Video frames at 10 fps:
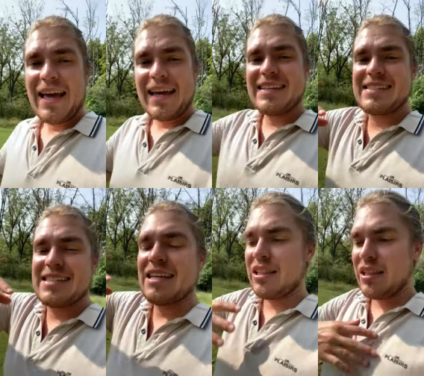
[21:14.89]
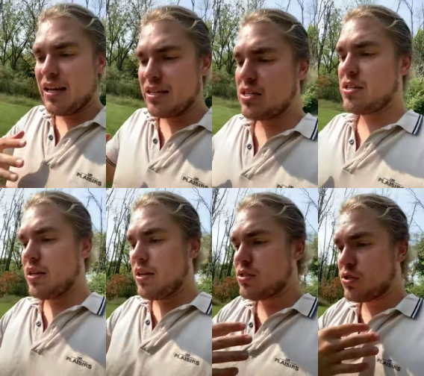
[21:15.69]
it's it's
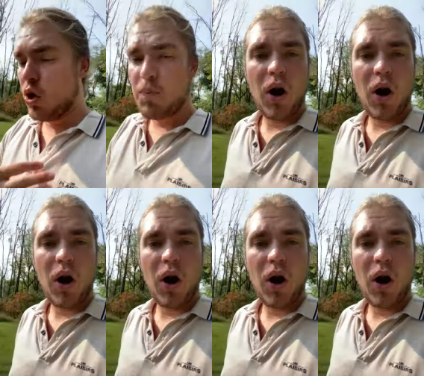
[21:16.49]
it's your